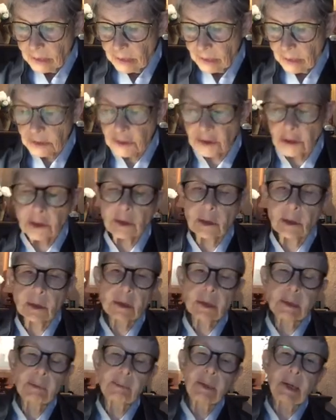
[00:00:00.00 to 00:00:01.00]
And she
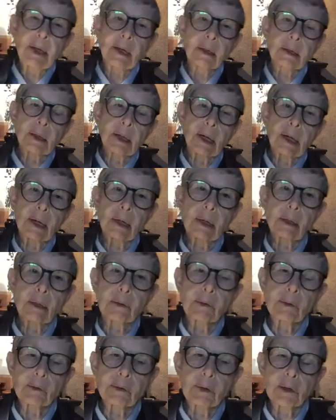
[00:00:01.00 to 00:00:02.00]
talks about
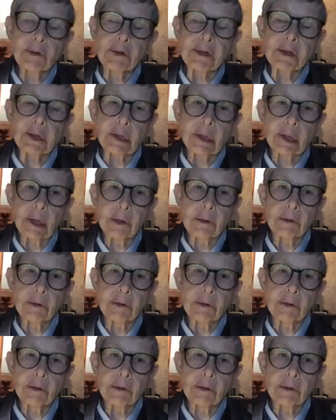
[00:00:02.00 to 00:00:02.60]
how, noticing our